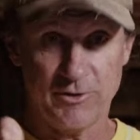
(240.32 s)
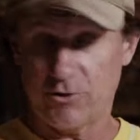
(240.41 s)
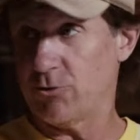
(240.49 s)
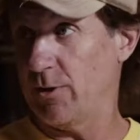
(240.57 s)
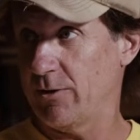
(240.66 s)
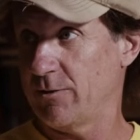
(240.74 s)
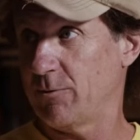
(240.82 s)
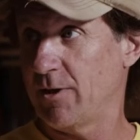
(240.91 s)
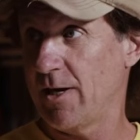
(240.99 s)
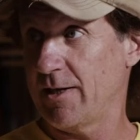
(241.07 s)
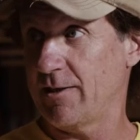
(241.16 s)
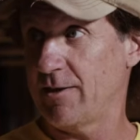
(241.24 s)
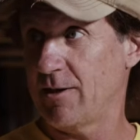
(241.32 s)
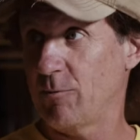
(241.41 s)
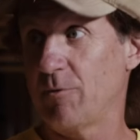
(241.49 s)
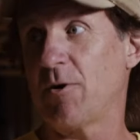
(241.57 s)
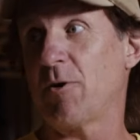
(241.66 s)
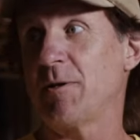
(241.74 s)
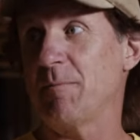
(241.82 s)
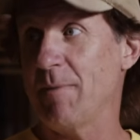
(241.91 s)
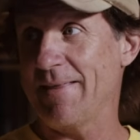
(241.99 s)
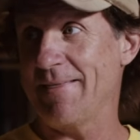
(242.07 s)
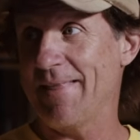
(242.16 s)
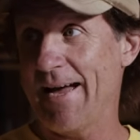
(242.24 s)
is a trail that we're hiking on, we've already
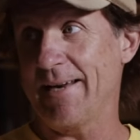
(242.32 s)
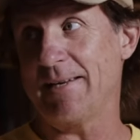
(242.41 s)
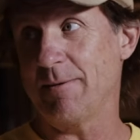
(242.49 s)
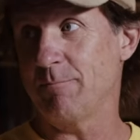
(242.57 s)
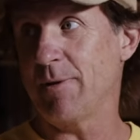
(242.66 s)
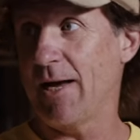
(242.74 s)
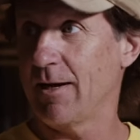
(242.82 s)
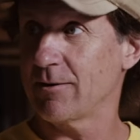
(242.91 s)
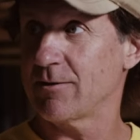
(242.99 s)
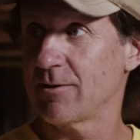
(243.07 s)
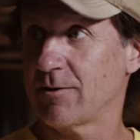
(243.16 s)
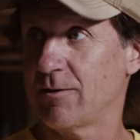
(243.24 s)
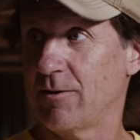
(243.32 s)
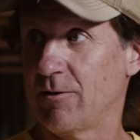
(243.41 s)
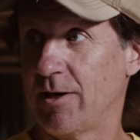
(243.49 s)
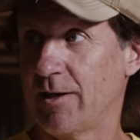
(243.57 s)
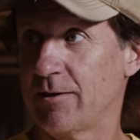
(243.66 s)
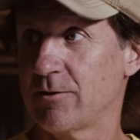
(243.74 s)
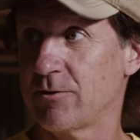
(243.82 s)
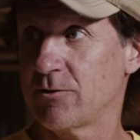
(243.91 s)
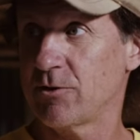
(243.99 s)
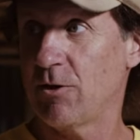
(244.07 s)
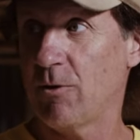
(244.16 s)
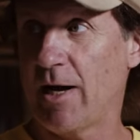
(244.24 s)
made that impact. Right?
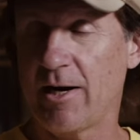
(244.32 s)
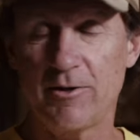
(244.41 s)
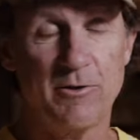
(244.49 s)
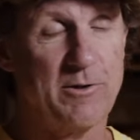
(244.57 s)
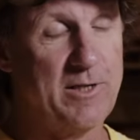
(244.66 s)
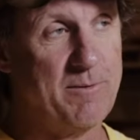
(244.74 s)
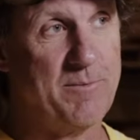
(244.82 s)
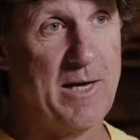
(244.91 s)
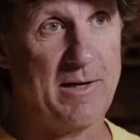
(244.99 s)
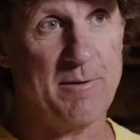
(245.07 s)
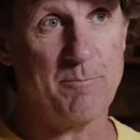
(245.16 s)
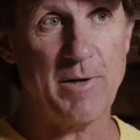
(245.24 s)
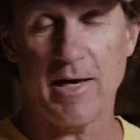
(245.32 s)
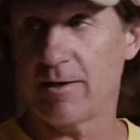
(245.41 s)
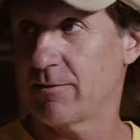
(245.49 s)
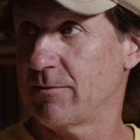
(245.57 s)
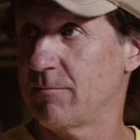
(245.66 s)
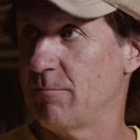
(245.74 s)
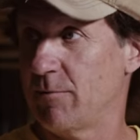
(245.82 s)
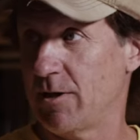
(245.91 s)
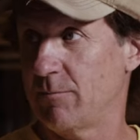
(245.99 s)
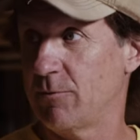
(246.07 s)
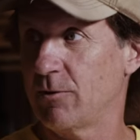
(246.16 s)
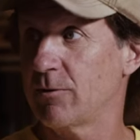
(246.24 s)
So how do you keep that impact
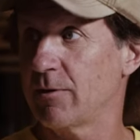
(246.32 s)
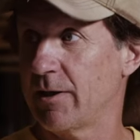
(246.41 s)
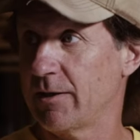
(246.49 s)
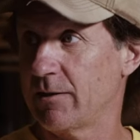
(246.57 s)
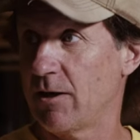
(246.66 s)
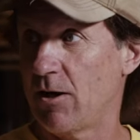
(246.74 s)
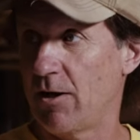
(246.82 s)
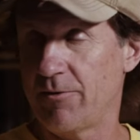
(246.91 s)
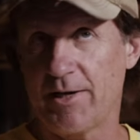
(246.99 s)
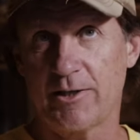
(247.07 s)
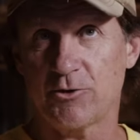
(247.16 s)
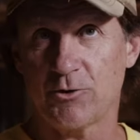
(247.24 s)
minimal, like on that